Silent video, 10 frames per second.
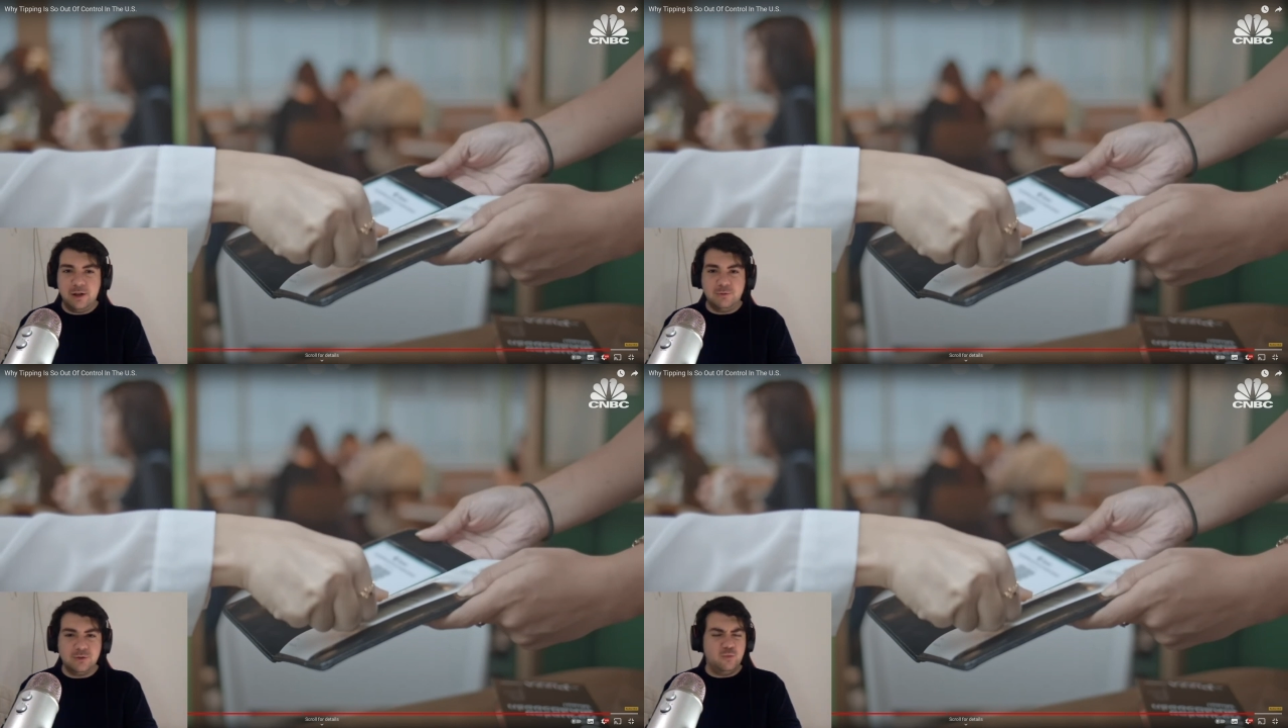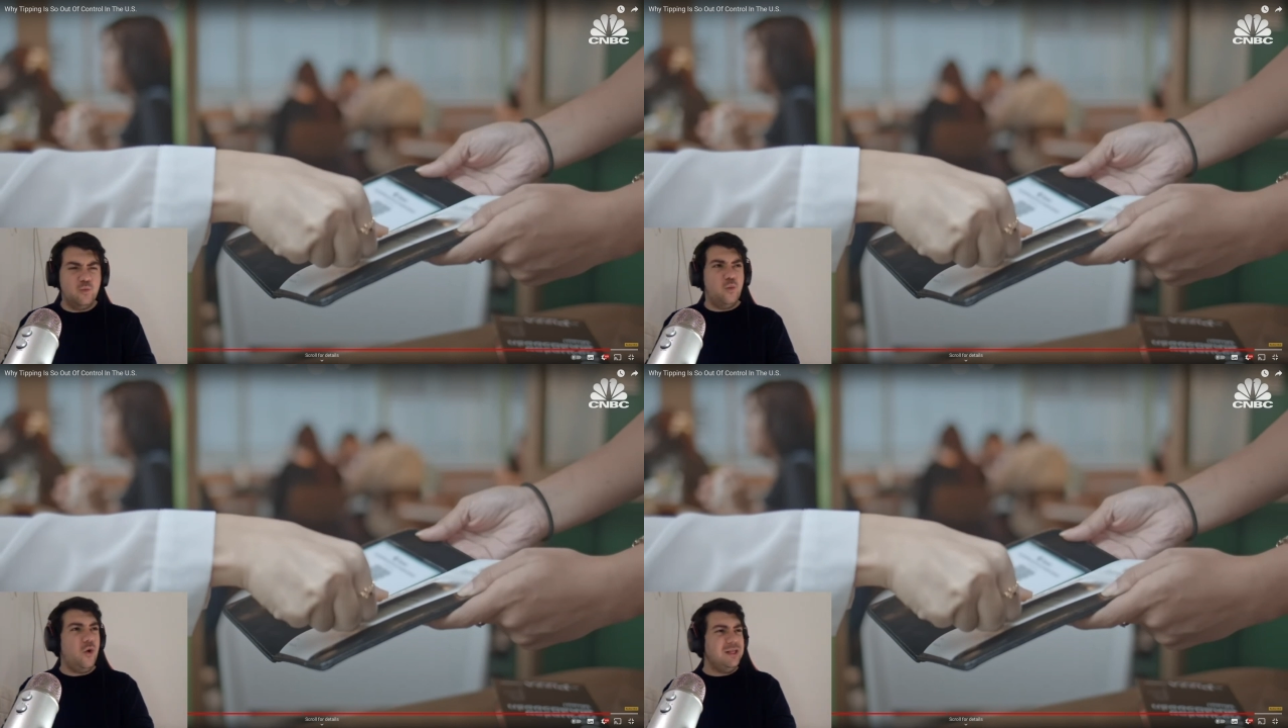And I was,
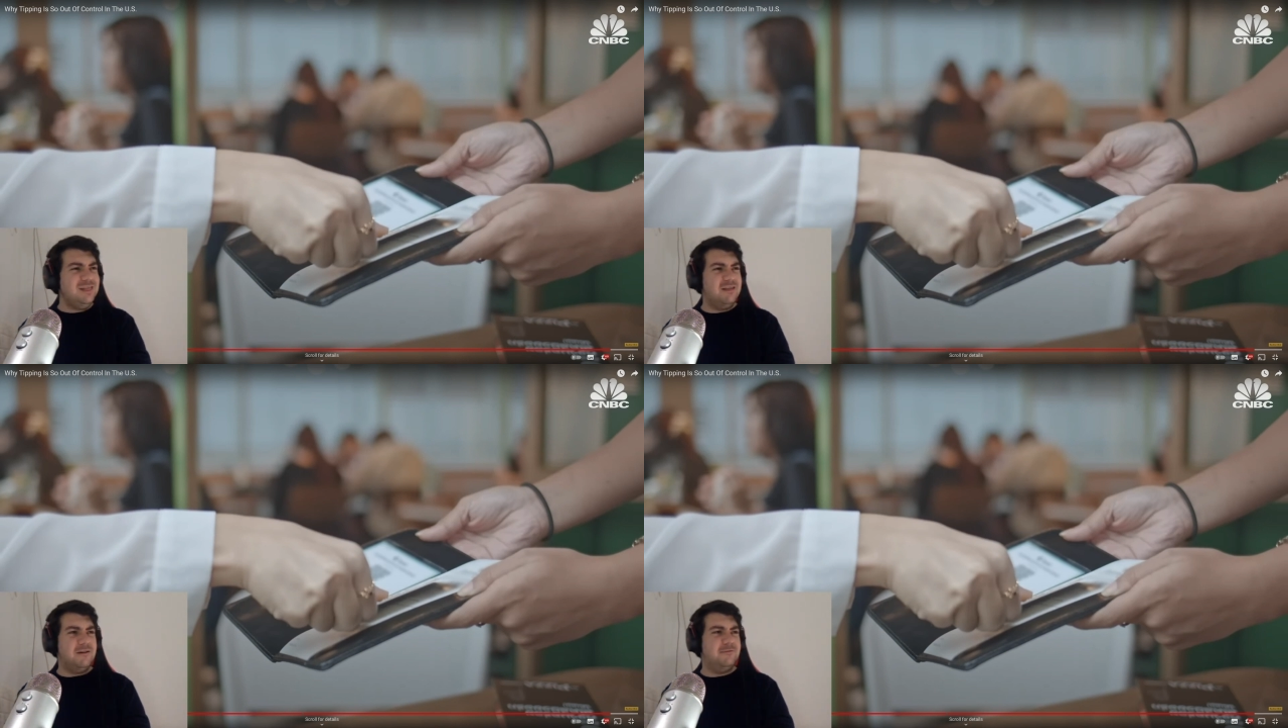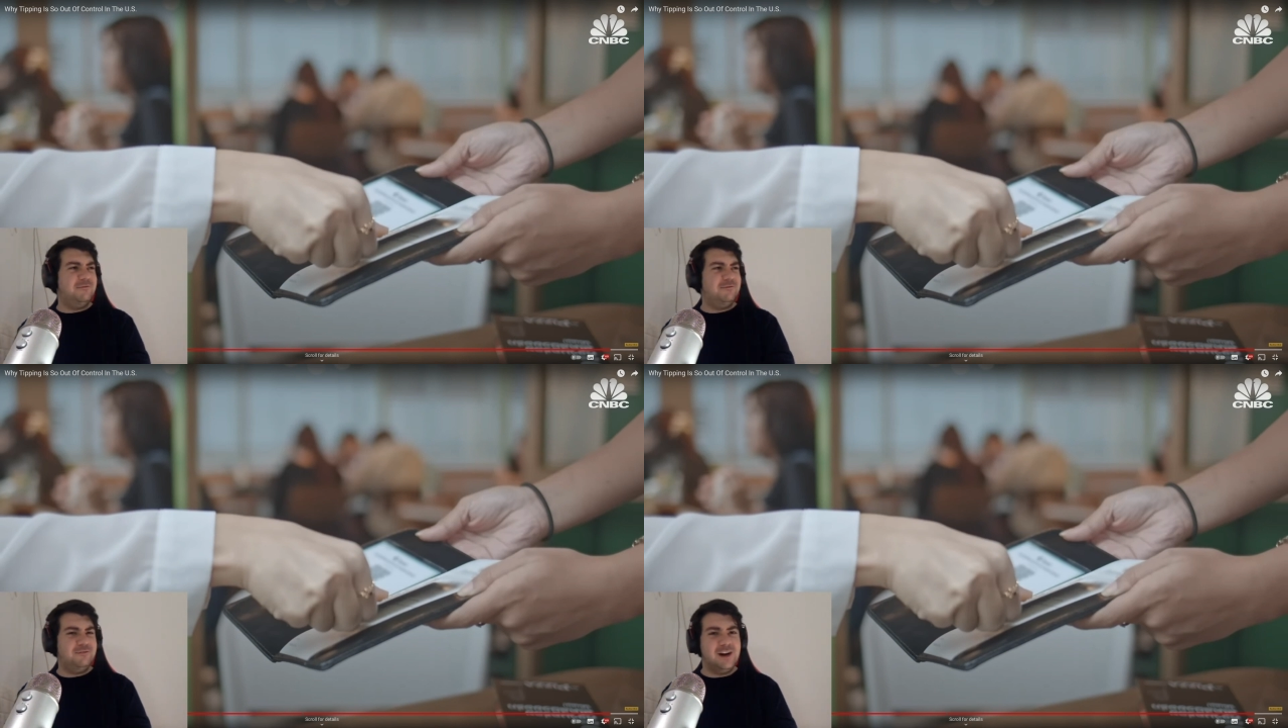what the
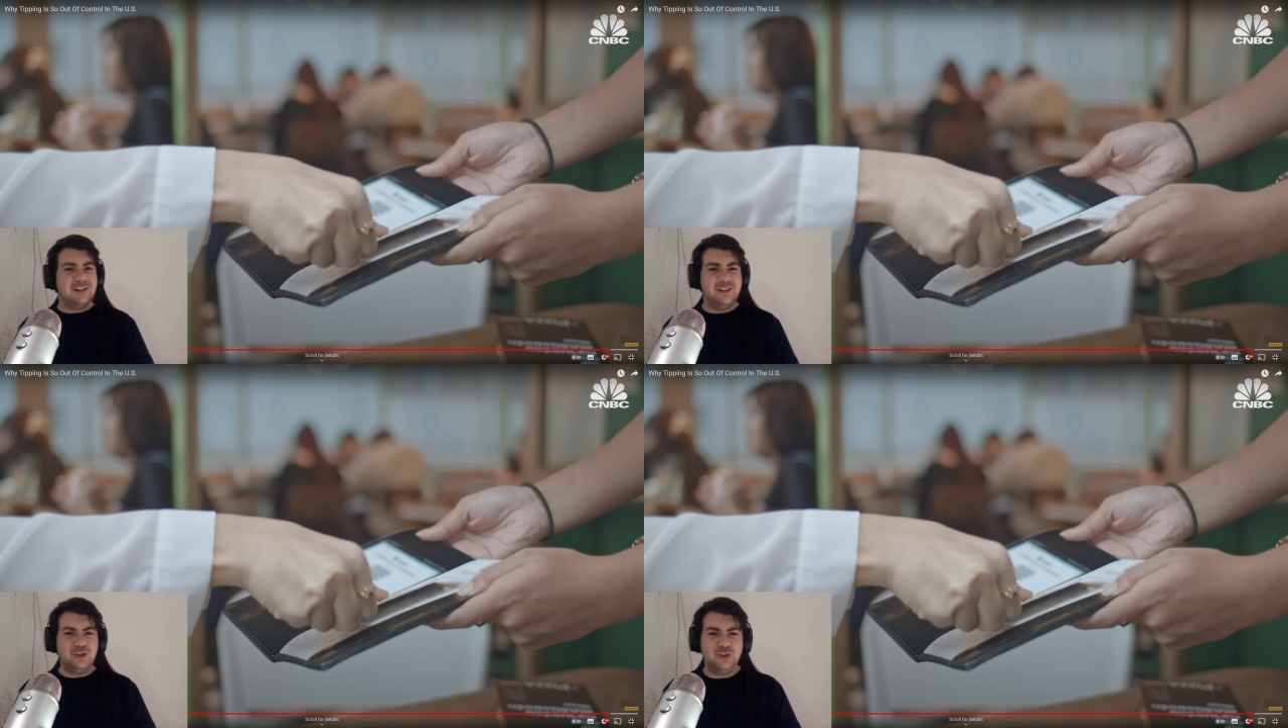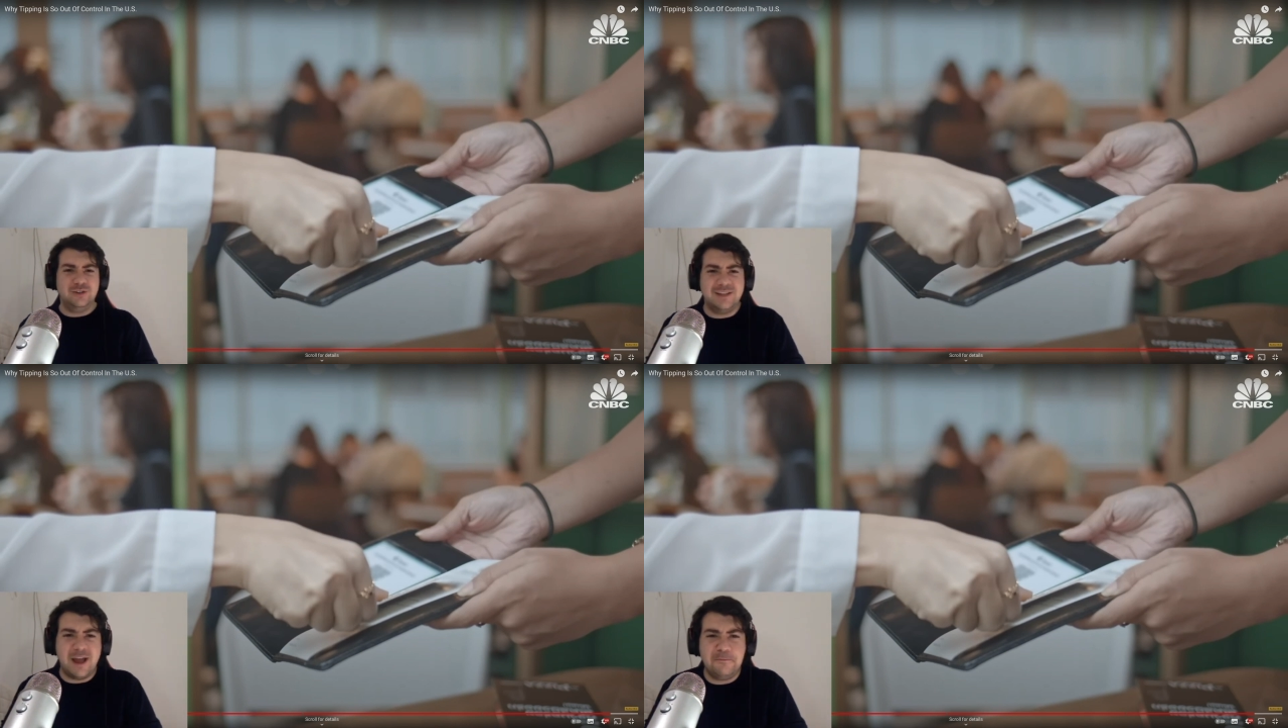fuck did
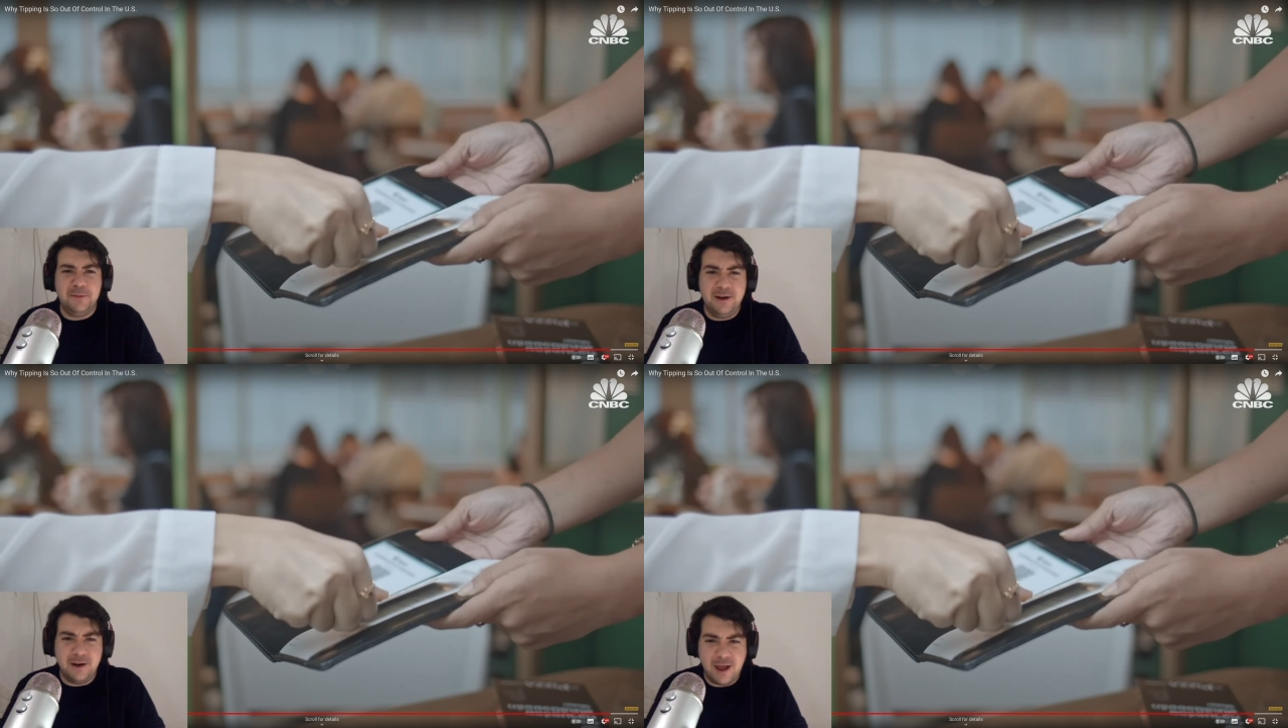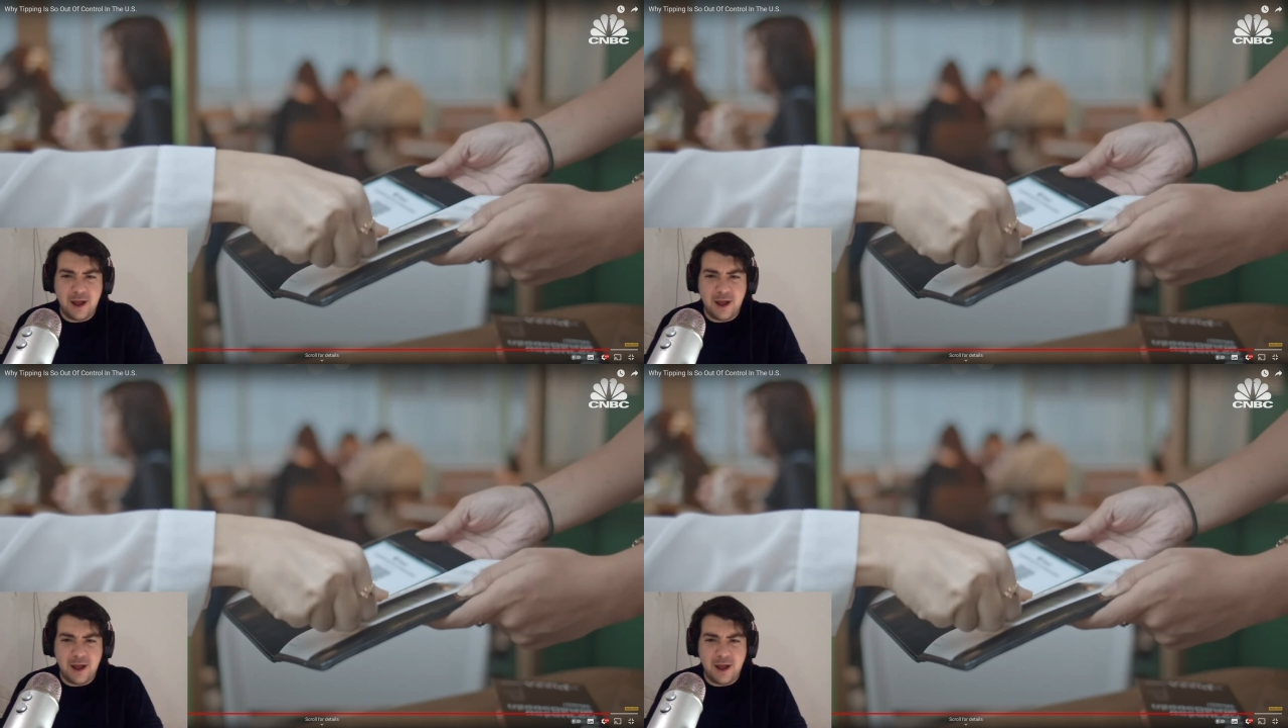just happen